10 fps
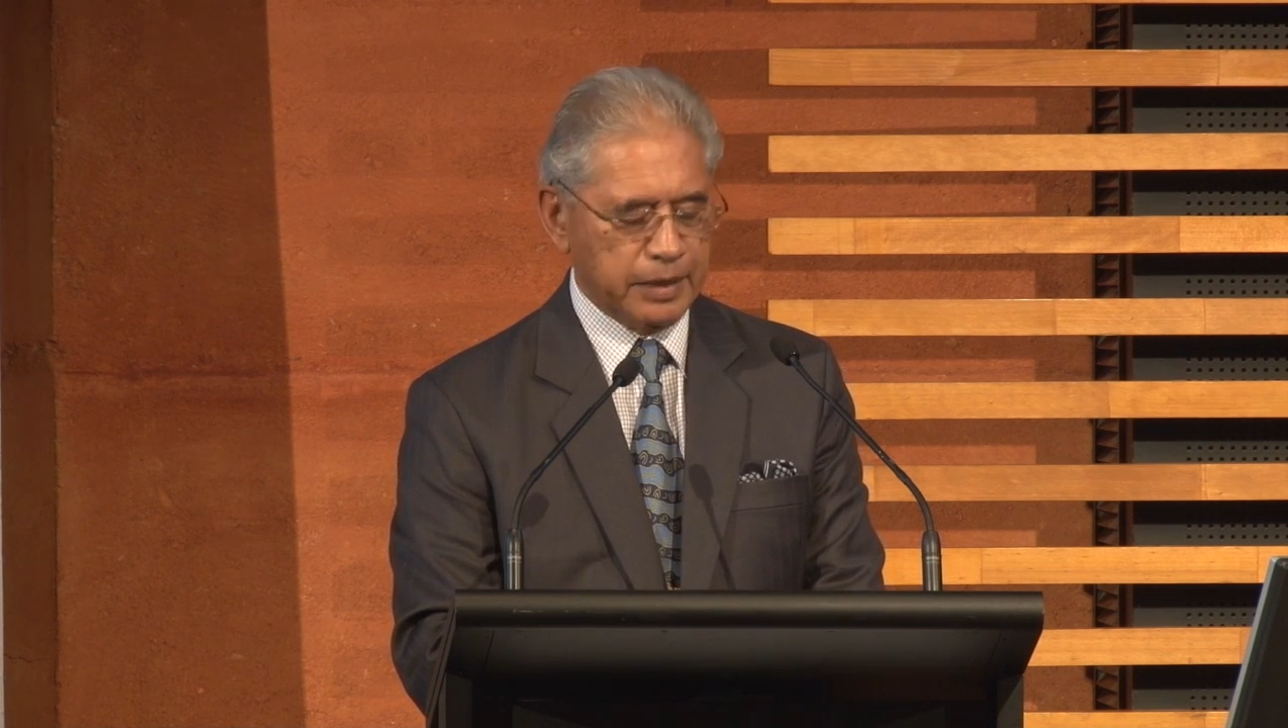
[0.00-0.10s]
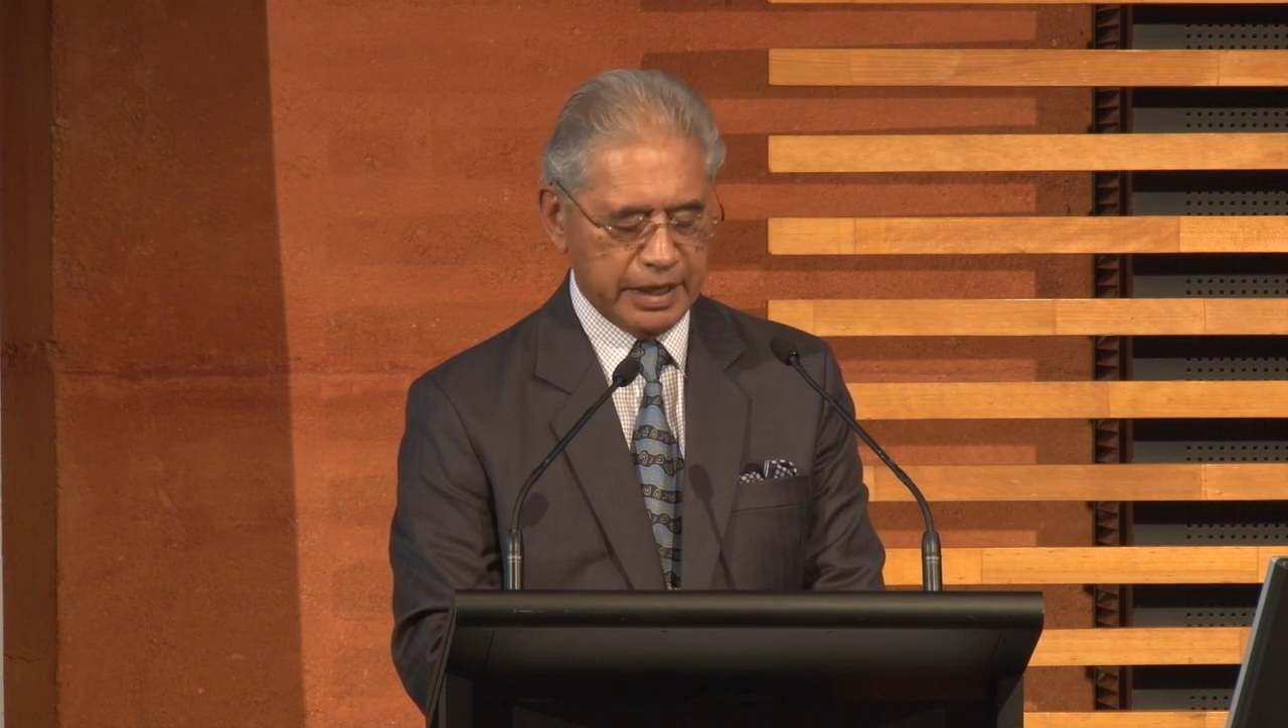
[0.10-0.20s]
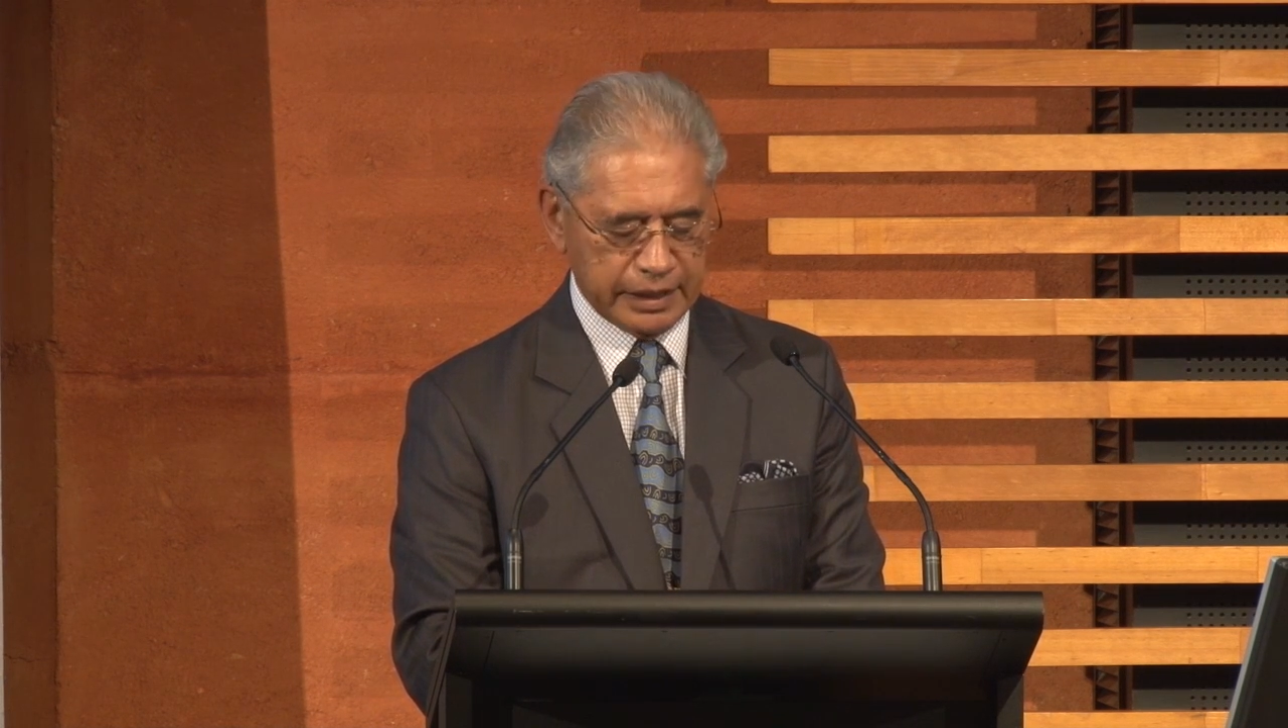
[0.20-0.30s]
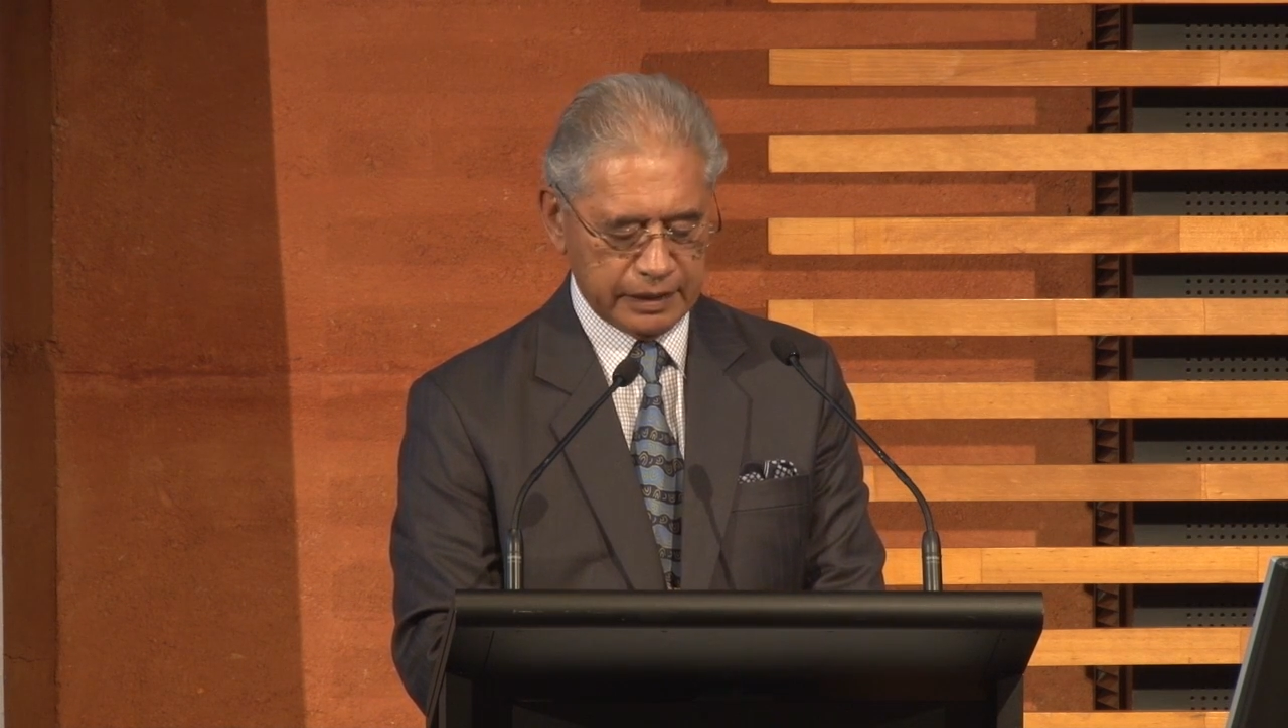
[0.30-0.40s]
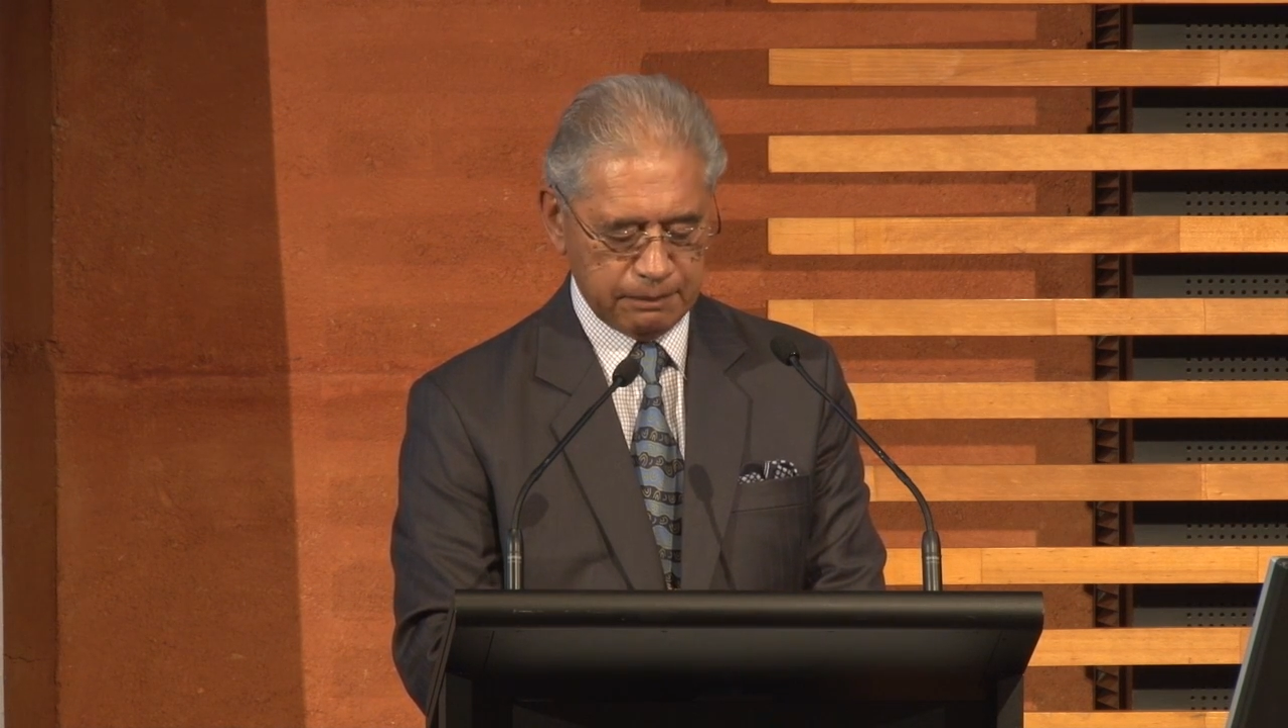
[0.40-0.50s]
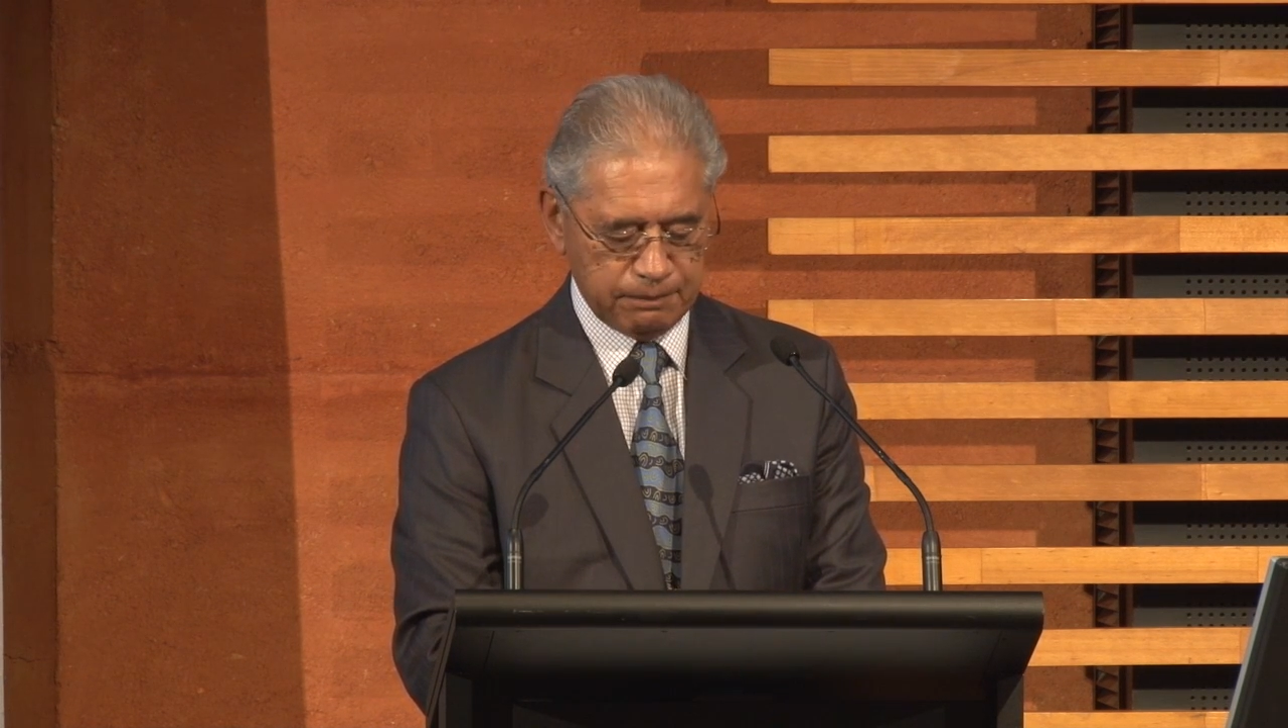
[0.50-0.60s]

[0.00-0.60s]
Park.